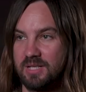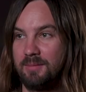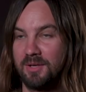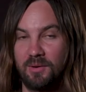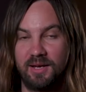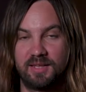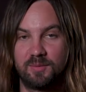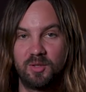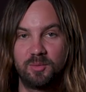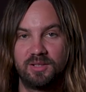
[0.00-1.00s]
WA at
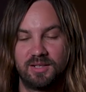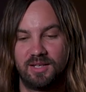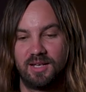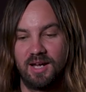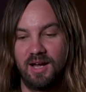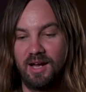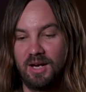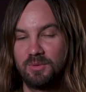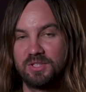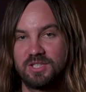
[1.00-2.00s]
the moment.
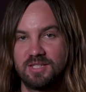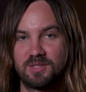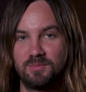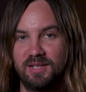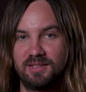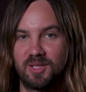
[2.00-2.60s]
Which is me,